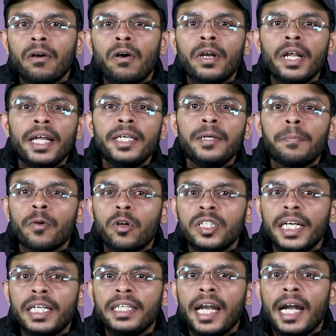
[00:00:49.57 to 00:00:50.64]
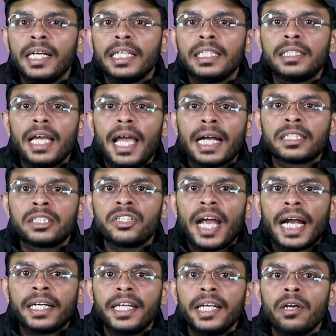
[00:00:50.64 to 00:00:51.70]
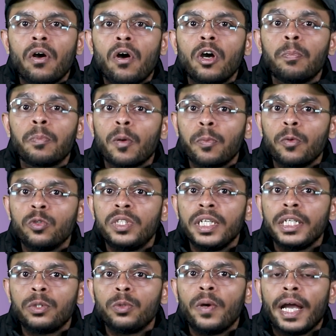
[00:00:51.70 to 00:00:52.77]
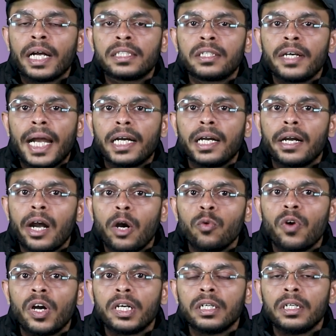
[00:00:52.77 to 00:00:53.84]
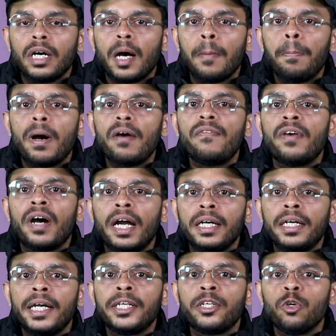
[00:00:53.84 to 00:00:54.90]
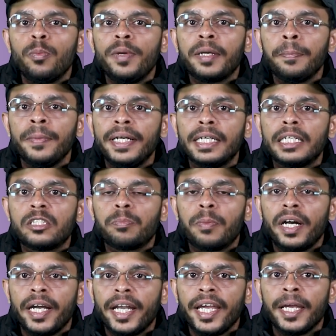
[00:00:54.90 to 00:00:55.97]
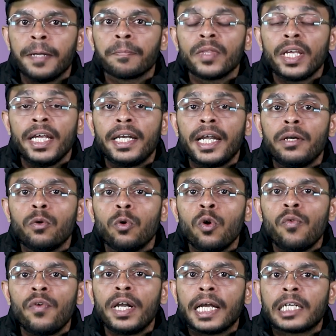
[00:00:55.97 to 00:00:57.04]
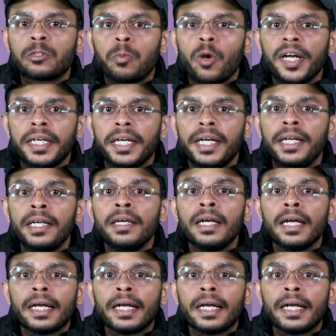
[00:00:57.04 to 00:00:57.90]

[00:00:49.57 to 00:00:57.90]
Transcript: or any project that is extracting or proposing to extract groundwater above 100 cubic meters per day in an overexploited,